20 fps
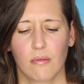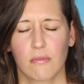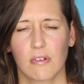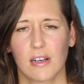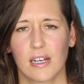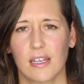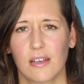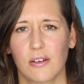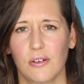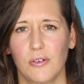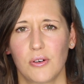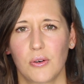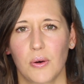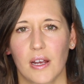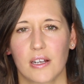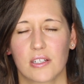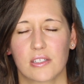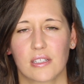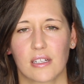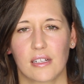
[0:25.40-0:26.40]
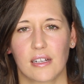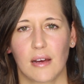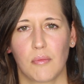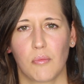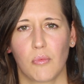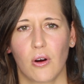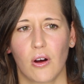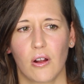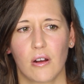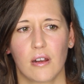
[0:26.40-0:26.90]
Really cool question,
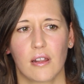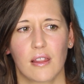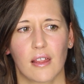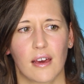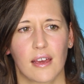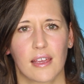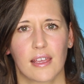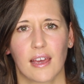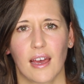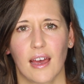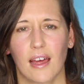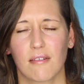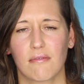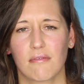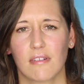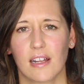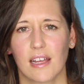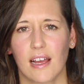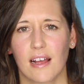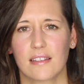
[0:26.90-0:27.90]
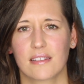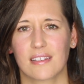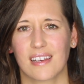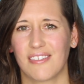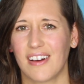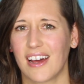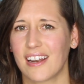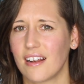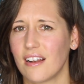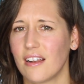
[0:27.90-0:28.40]
and one that I can't really answer.
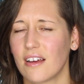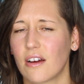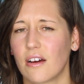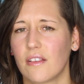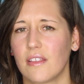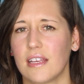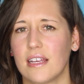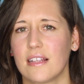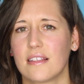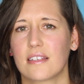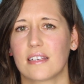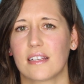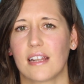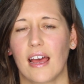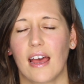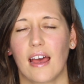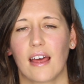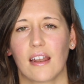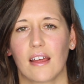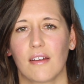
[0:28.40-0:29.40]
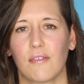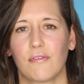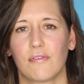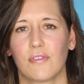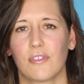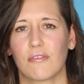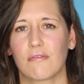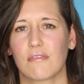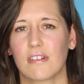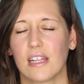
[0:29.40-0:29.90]
I've had a look on the internet and I've
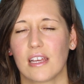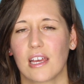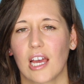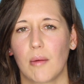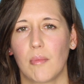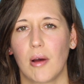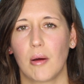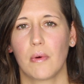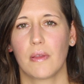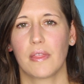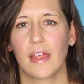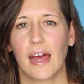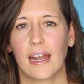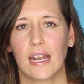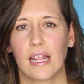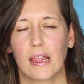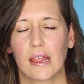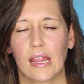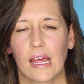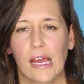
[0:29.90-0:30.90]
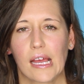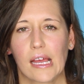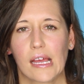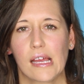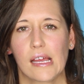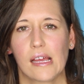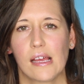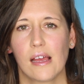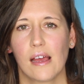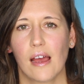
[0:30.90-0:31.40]
not really come up with
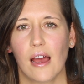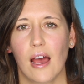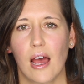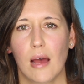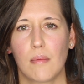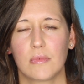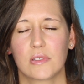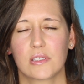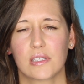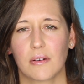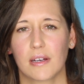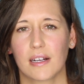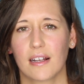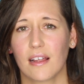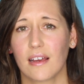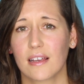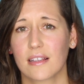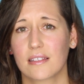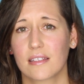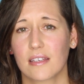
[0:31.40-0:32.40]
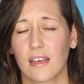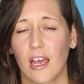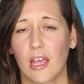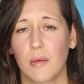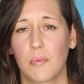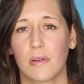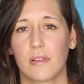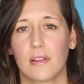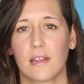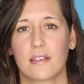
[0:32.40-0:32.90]
anything. So I'd like to
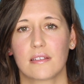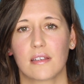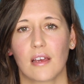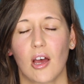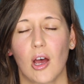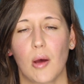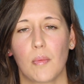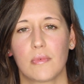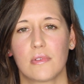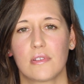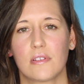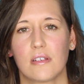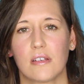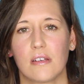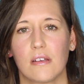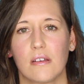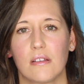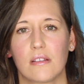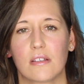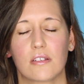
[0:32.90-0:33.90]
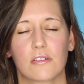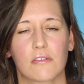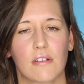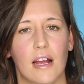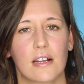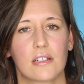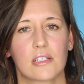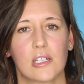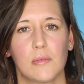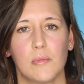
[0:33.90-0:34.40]
open this up to the
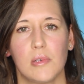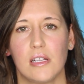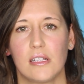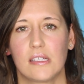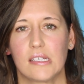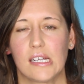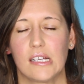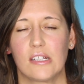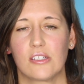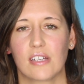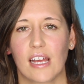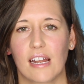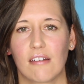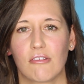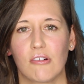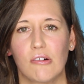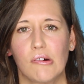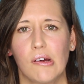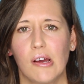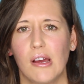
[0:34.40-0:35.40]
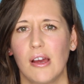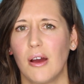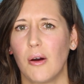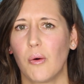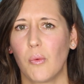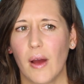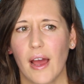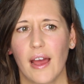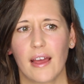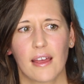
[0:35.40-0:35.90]
scratch community in general.
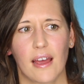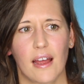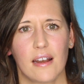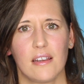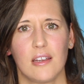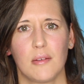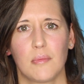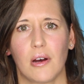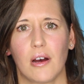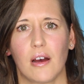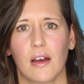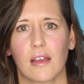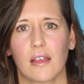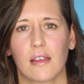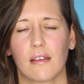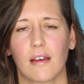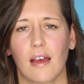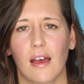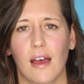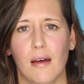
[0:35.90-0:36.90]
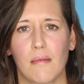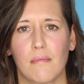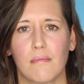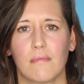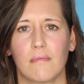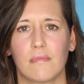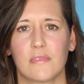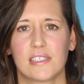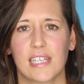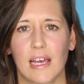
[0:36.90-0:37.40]
Where can you buy
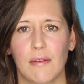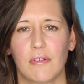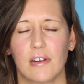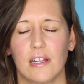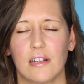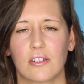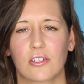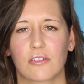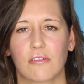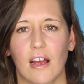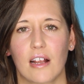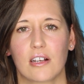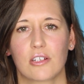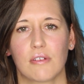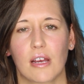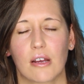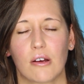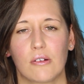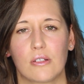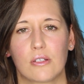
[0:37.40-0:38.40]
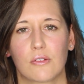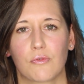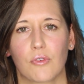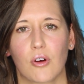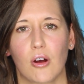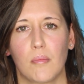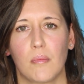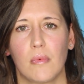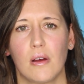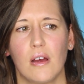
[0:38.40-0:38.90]
7-inch scratch records
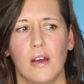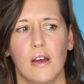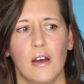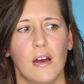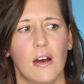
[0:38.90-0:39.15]
from?